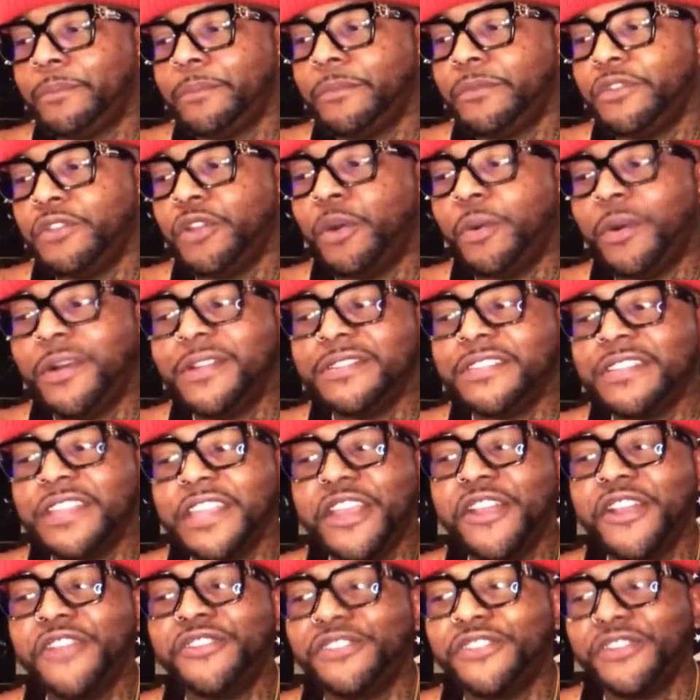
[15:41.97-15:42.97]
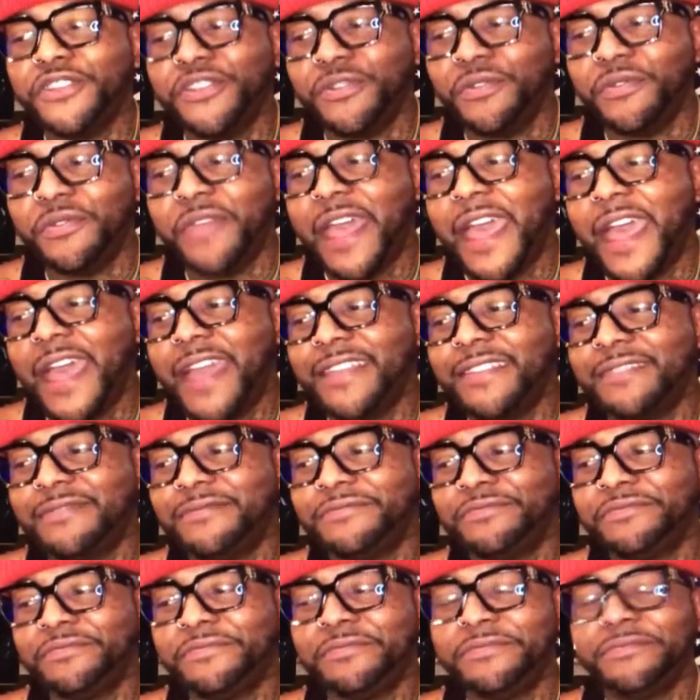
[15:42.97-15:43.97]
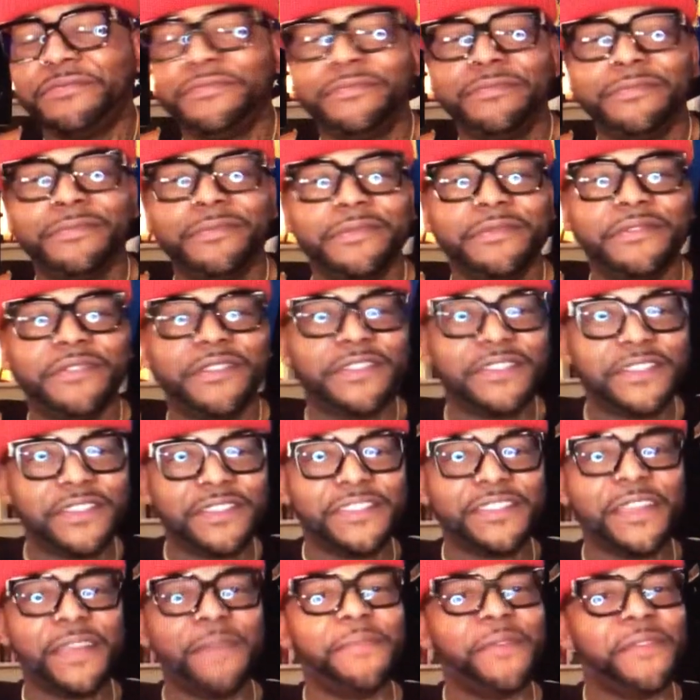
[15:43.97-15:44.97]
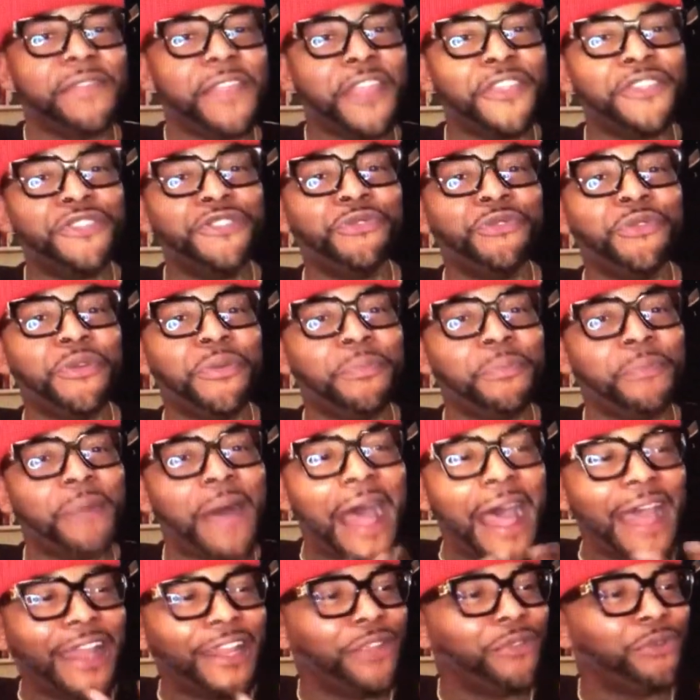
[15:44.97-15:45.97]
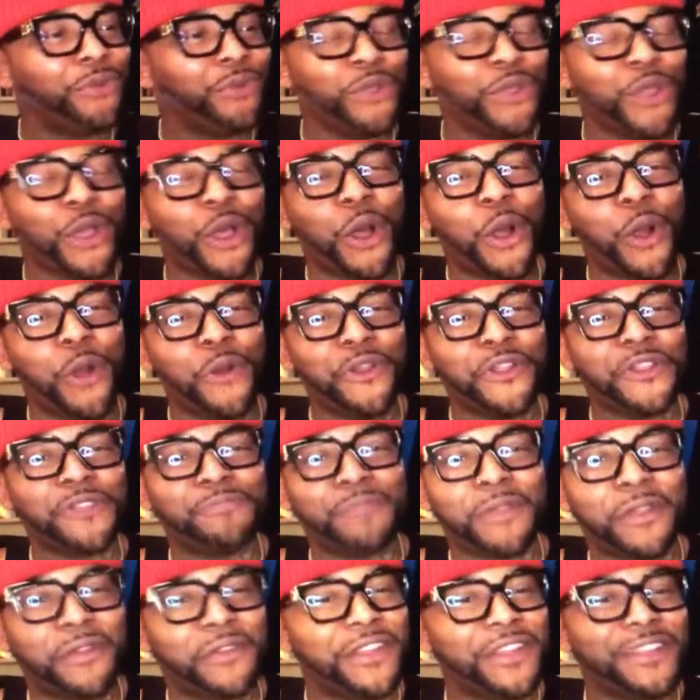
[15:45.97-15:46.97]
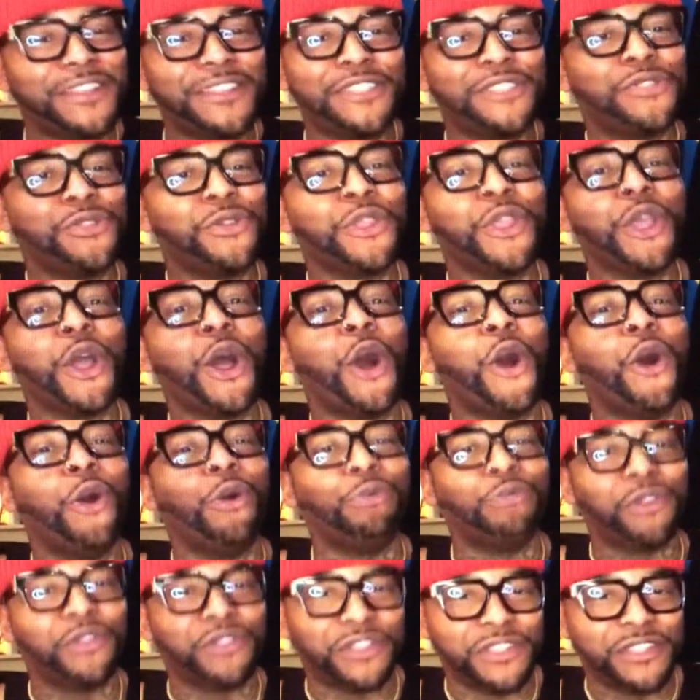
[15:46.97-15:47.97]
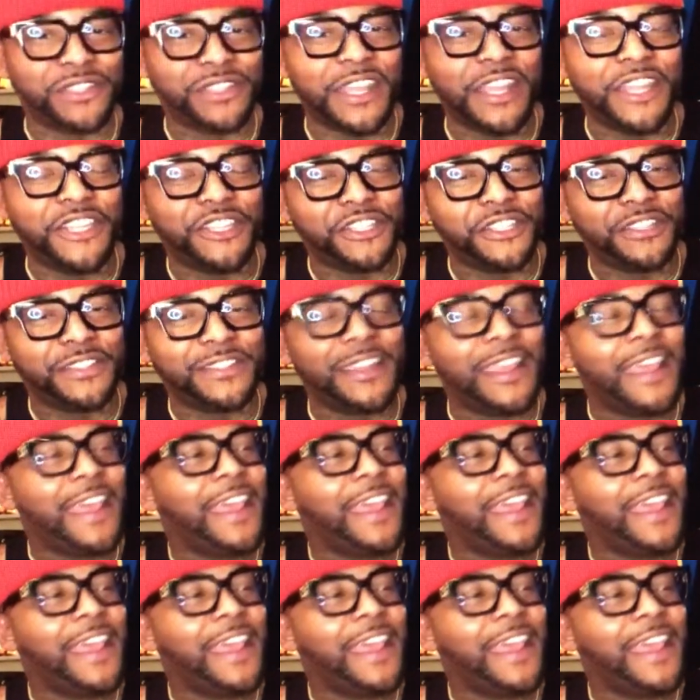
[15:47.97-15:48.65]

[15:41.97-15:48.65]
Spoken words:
No one's here to do that. This is something that you embody through your own experiences, through your own realizations,